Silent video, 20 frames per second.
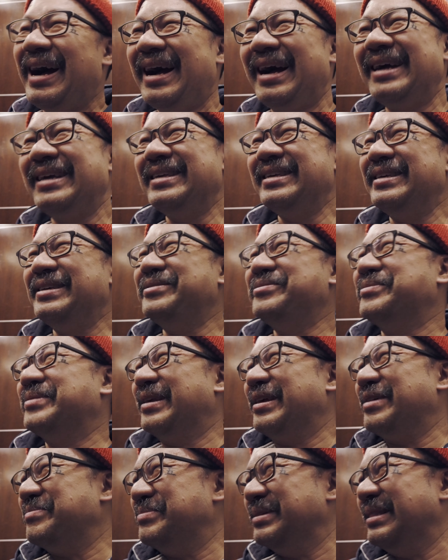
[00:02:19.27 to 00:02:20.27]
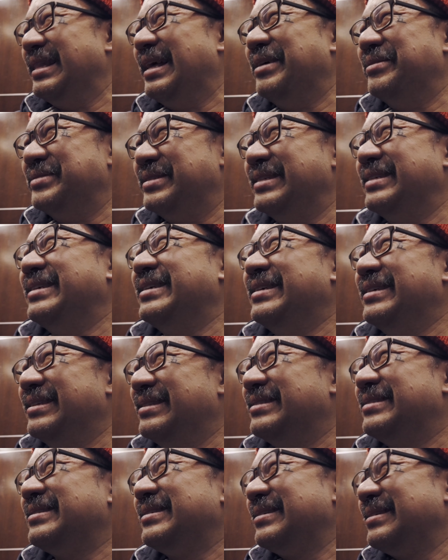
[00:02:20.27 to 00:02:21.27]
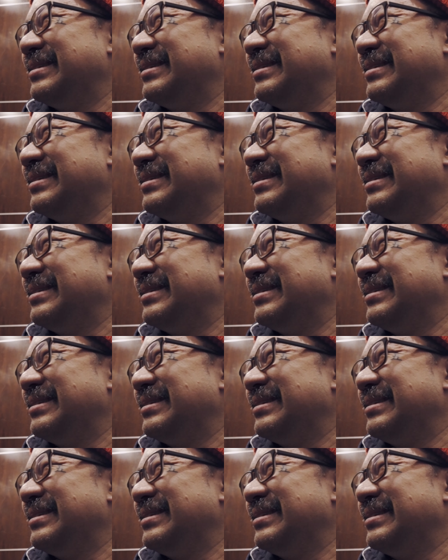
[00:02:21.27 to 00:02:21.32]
I eat when I'm allowed to eat.